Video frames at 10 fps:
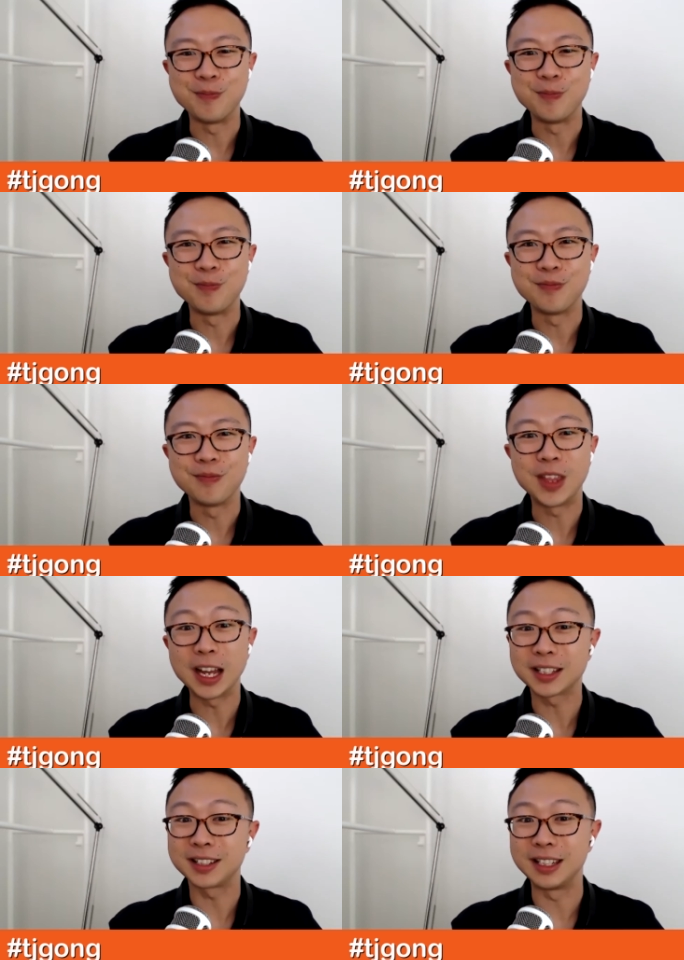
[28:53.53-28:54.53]

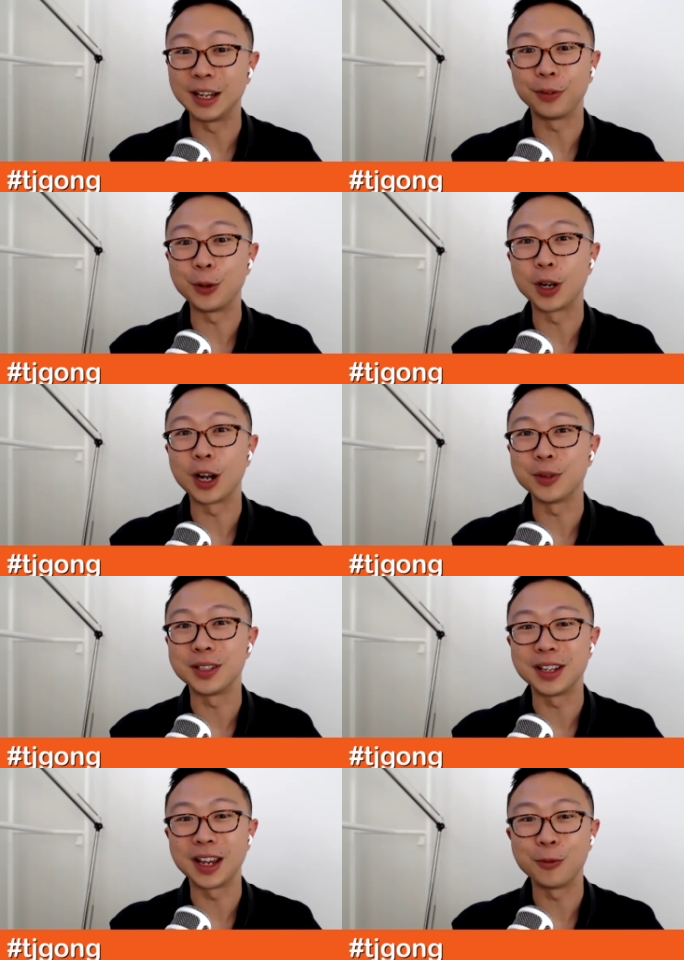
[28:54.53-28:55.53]
That's definitely what I would
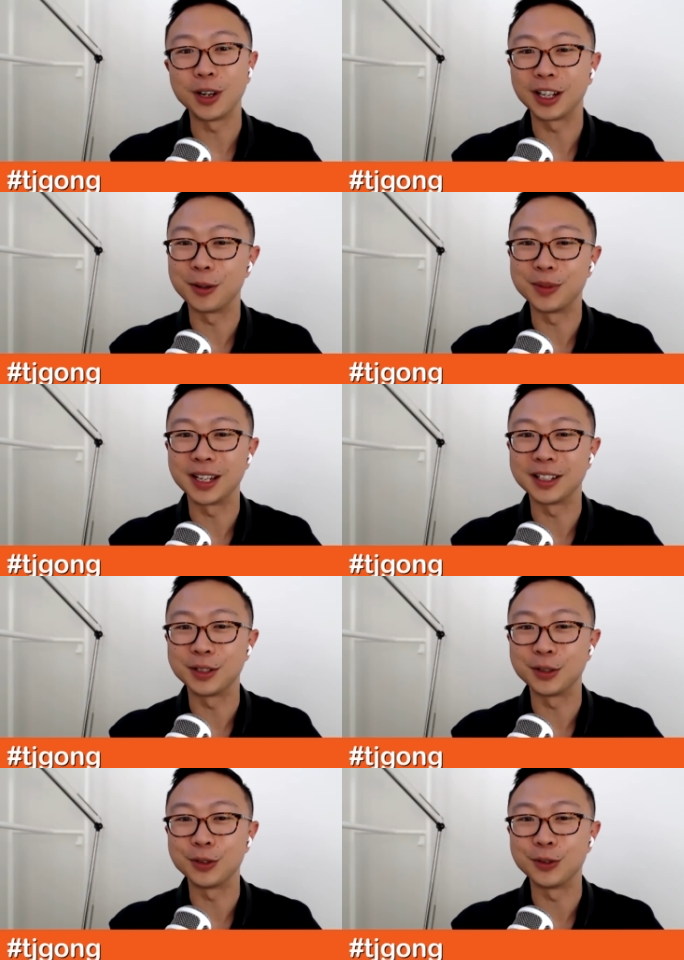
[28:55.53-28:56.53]
say when it comes down
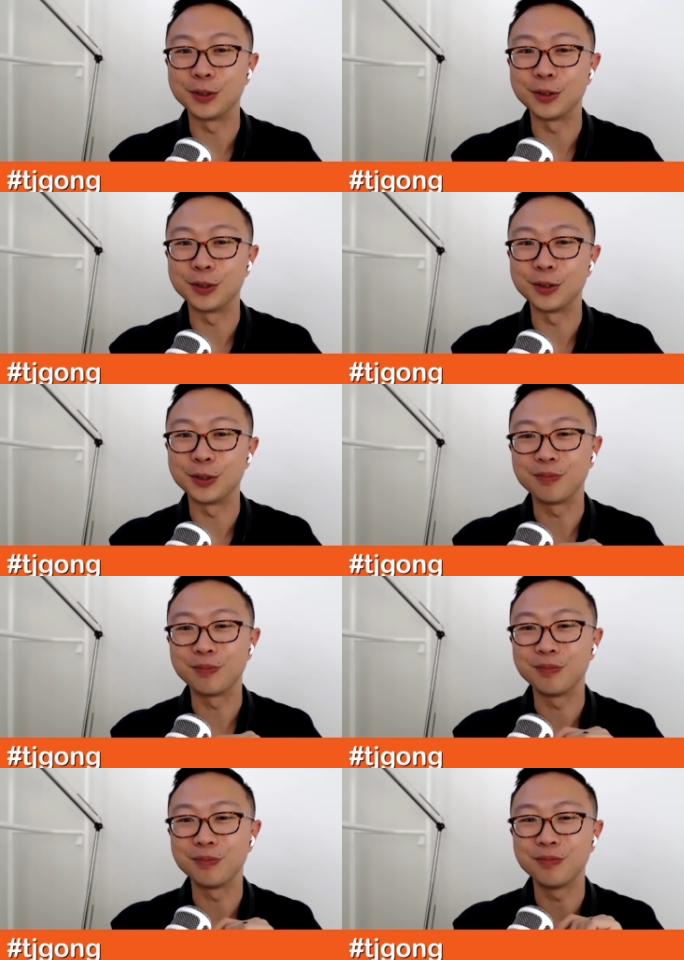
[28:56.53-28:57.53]
to,
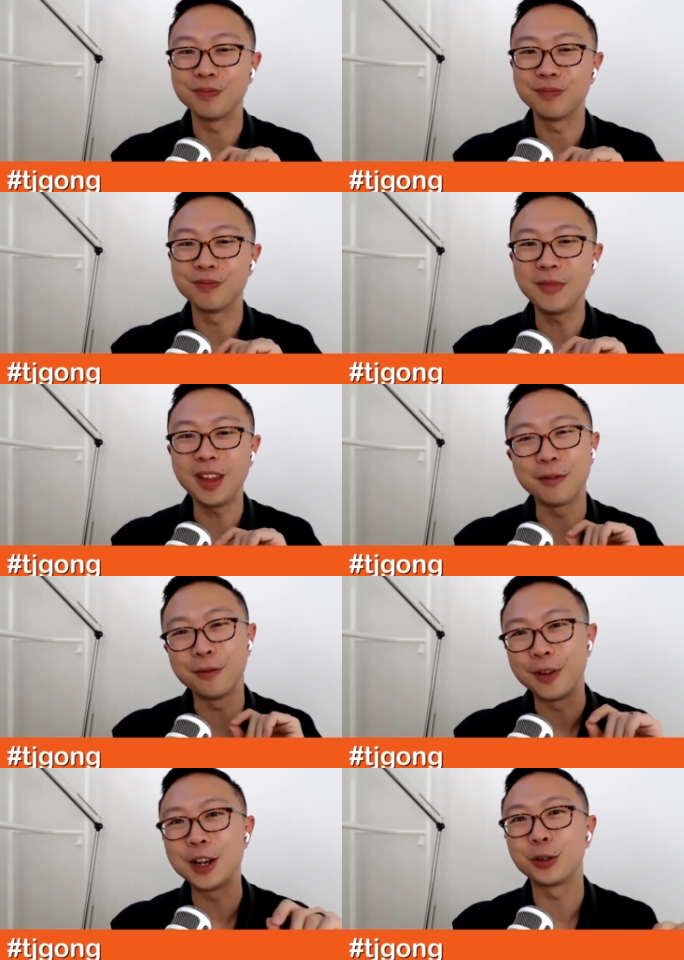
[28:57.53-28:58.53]

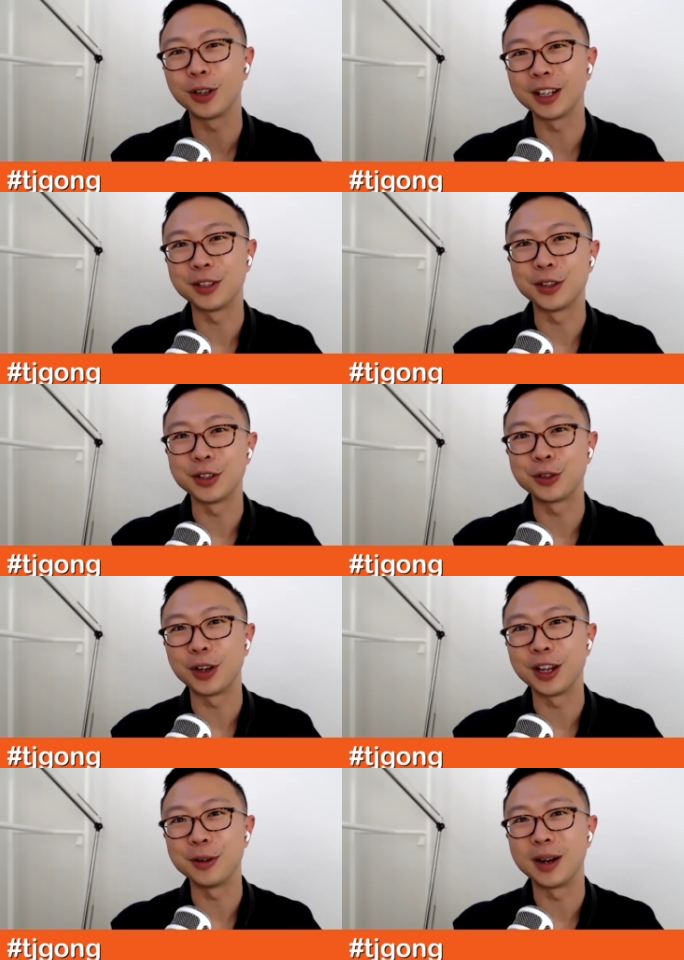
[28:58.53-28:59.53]
venturing into the
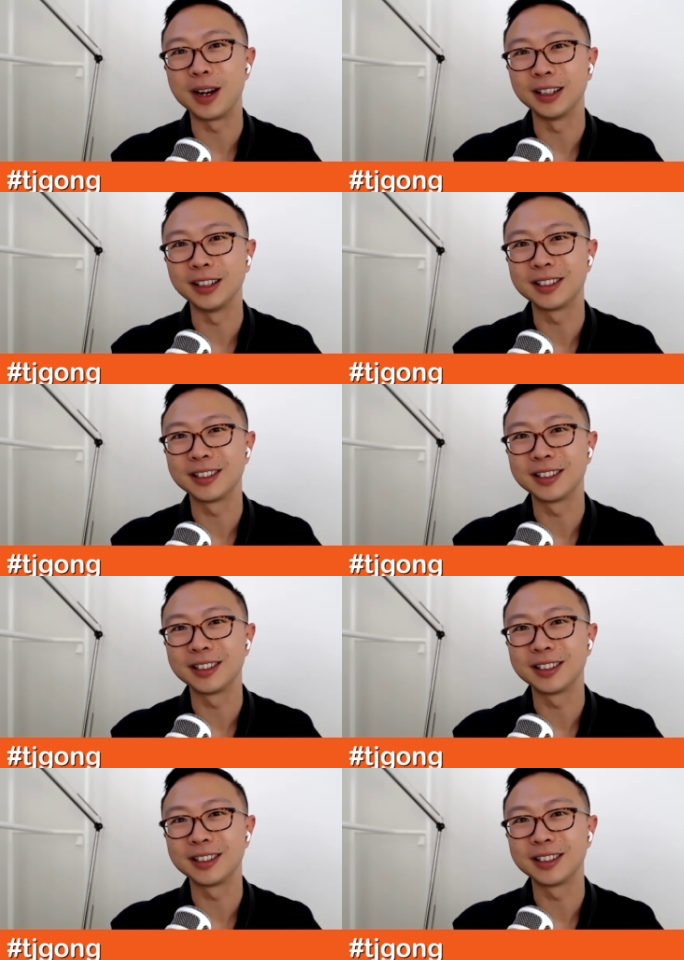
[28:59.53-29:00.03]
Australian market.